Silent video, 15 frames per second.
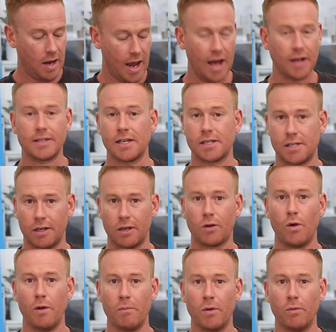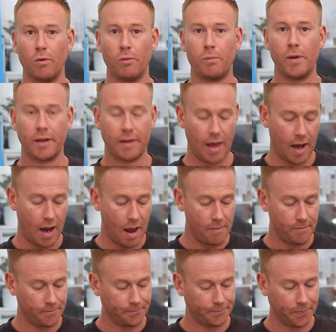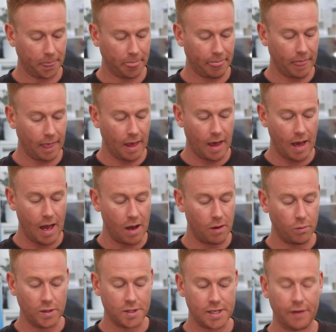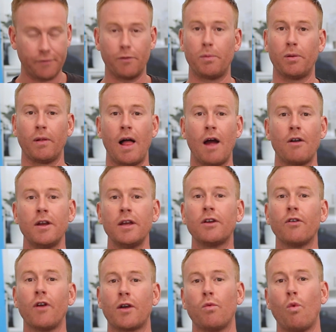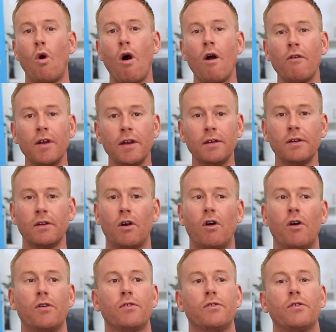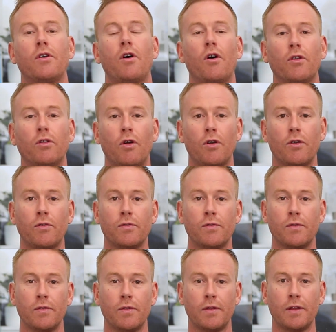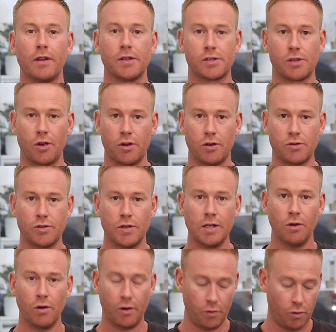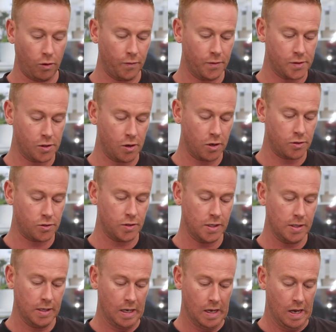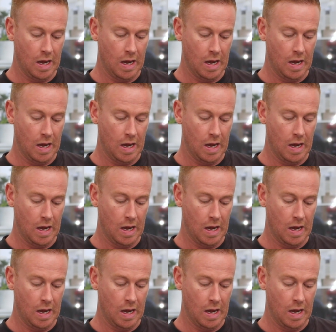Our testing equipment will pick that up. We check for polarity correct wiring on a lot of the circuitry, on all of the circuitry.